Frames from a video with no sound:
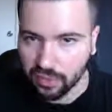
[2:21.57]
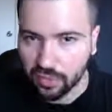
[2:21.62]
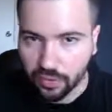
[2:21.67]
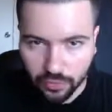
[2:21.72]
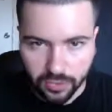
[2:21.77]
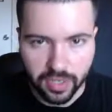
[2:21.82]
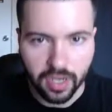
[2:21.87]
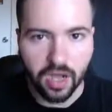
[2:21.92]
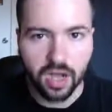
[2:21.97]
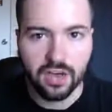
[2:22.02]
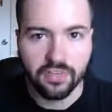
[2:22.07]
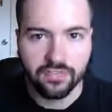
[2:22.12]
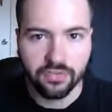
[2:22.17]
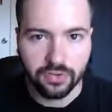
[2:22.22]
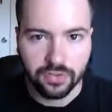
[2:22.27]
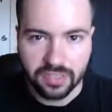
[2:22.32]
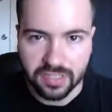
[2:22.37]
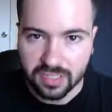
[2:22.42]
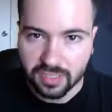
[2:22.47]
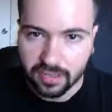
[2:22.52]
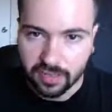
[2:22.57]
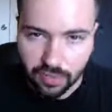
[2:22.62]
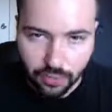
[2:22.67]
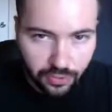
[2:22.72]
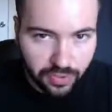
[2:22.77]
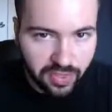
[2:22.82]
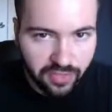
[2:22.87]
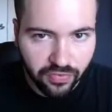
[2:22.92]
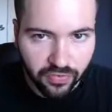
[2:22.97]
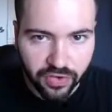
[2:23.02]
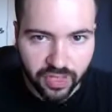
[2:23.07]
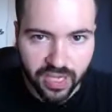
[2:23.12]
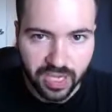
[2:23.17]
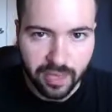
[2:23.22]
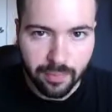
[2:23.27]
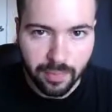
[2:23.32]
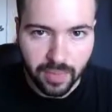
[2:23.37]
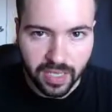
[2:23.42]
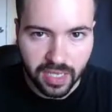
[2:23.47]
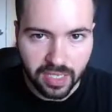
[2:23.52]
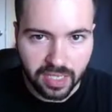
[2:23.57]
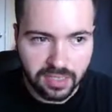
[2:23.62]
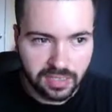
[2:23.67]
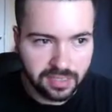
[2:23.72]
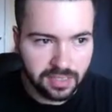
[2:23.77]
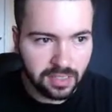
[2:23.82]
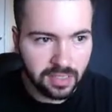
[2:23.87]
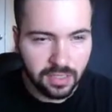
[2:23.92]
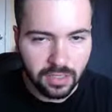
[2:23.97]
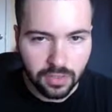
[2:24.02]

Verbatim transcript: 3 offers, 3 different campaigns,